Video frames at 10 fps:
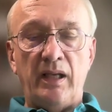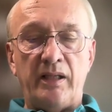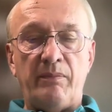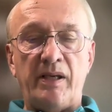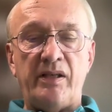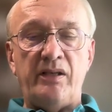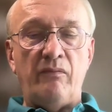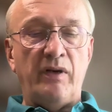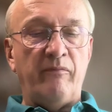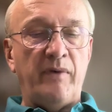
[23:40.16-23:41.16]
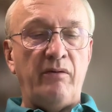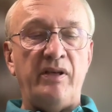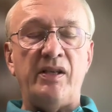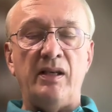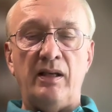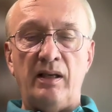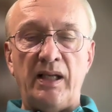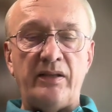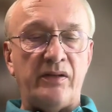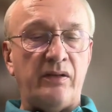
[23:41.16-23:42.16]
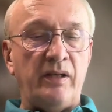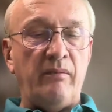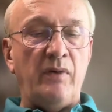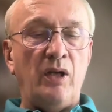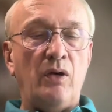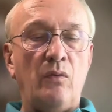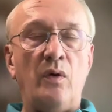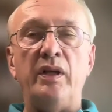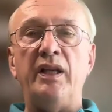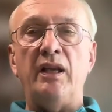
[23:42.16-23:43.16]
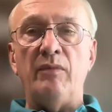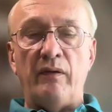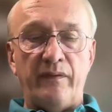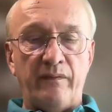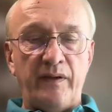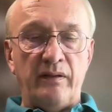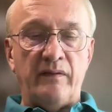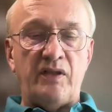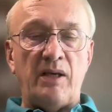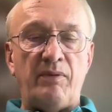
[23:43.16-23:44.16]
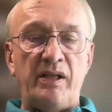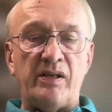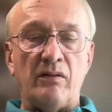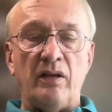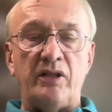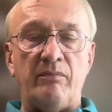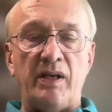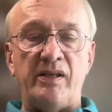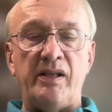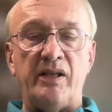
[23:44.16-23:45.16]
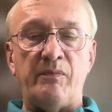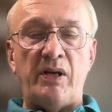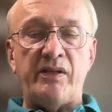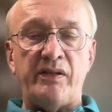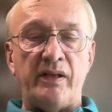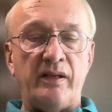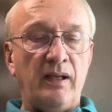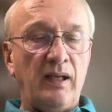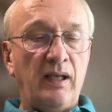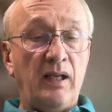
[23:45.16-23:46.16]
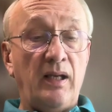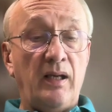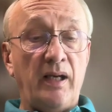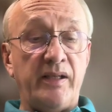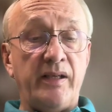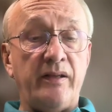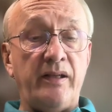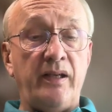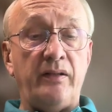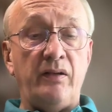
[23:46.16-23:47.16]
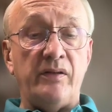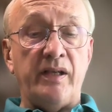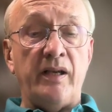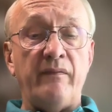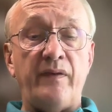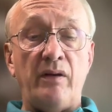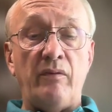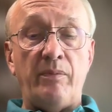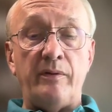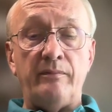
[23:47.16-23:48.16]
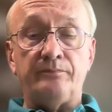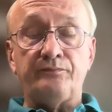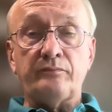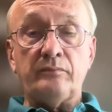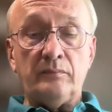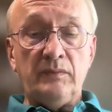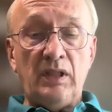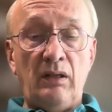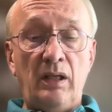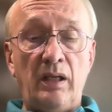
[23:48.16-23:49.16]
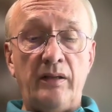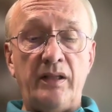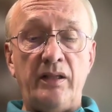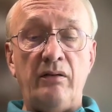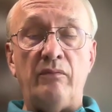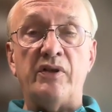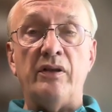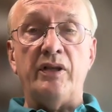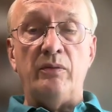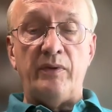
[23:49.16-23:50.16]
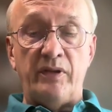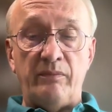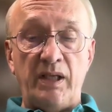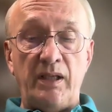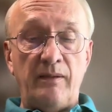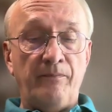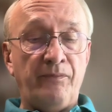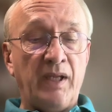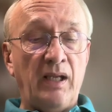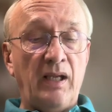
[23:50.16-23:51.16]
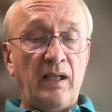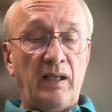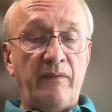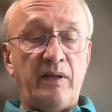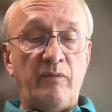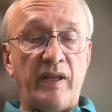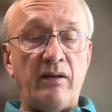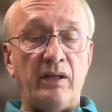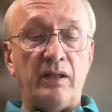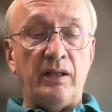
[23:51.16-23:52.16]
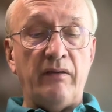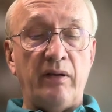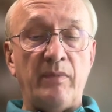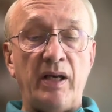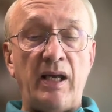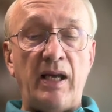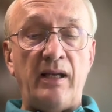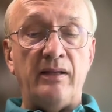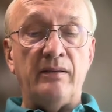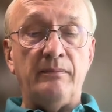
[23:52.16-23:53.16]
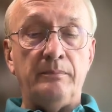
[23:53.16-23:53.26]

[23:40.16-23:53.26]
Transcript: at a passage in one of my recent letters to him, warning him off the field of Japanese scholarship, as he expresses it. I said that he had used an unfair weapon and that he knew it was not open to me. Left him without giving my hand.